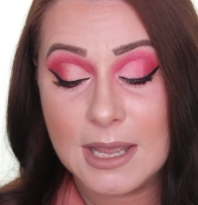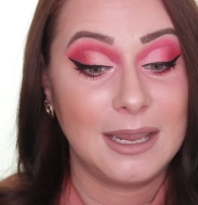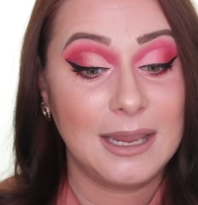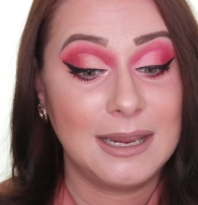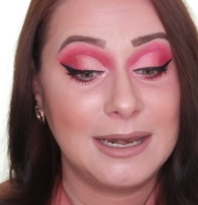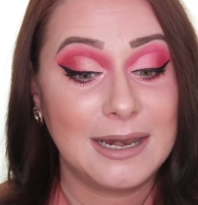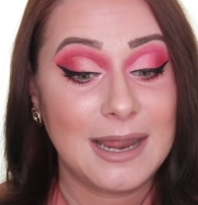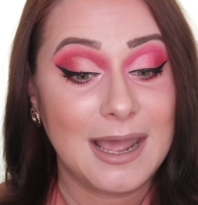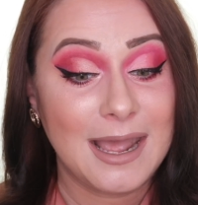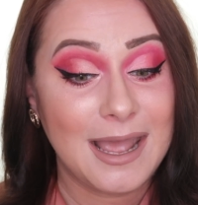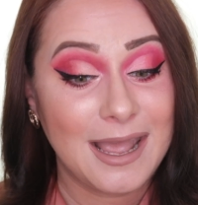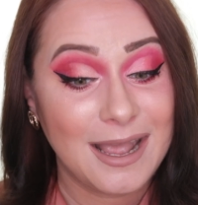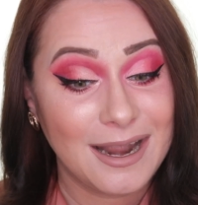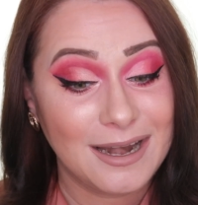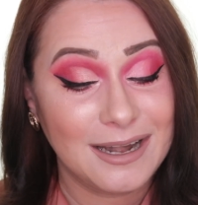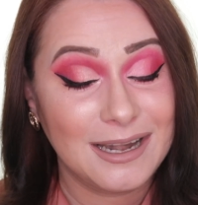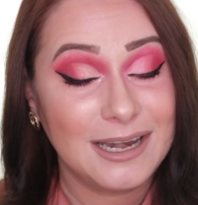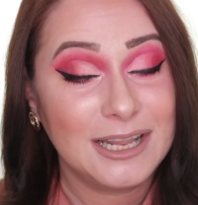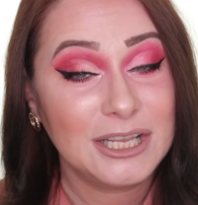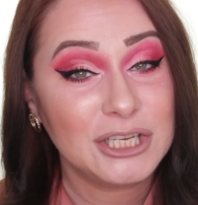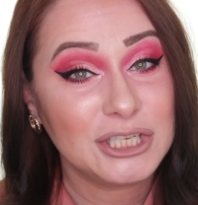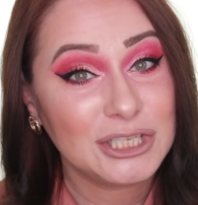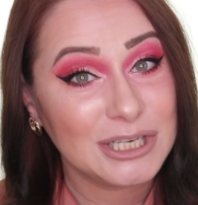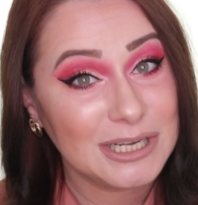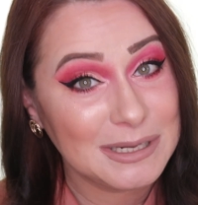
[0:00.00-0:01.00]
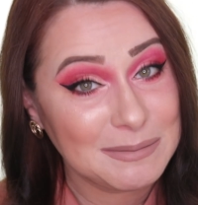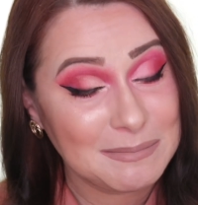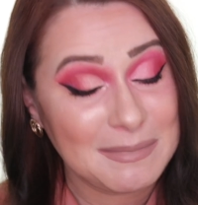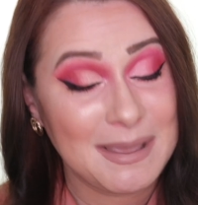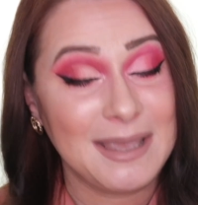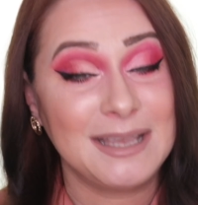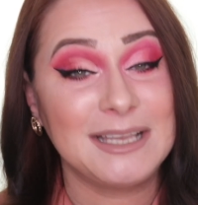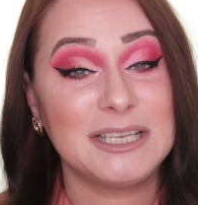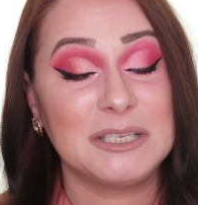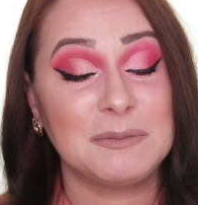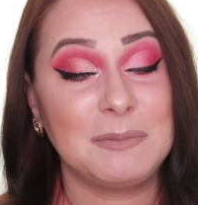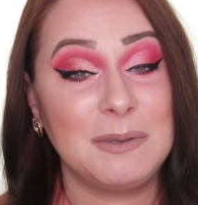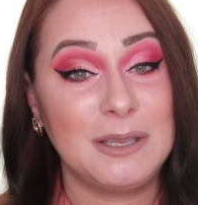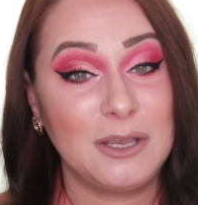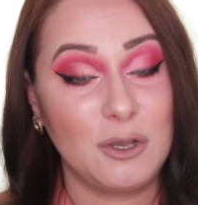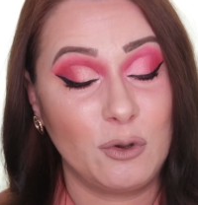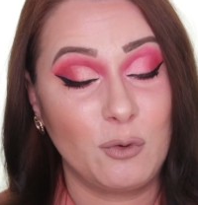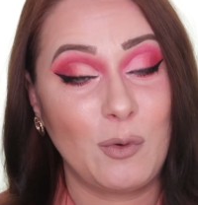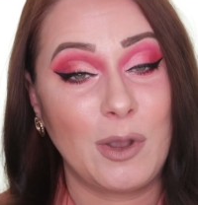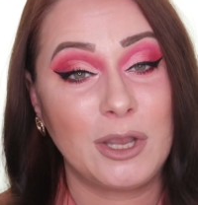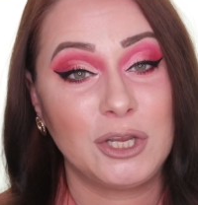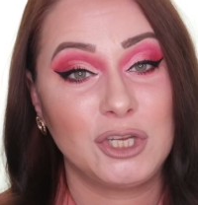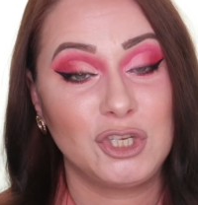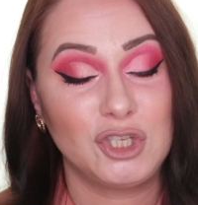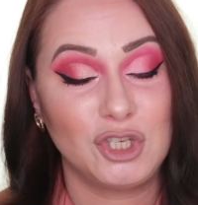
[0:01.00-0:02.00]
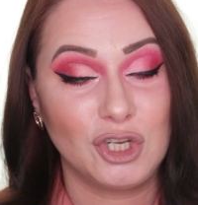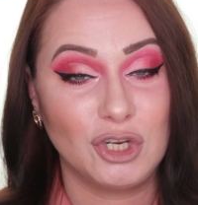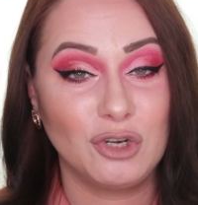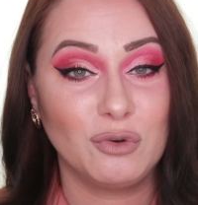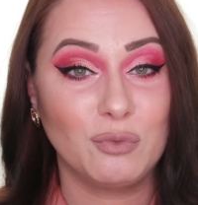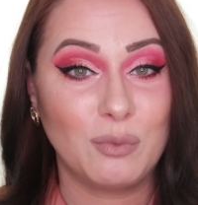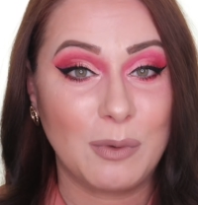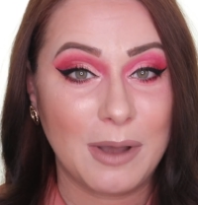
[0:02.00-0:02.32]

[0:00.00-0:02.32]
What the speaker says: It literally makes me question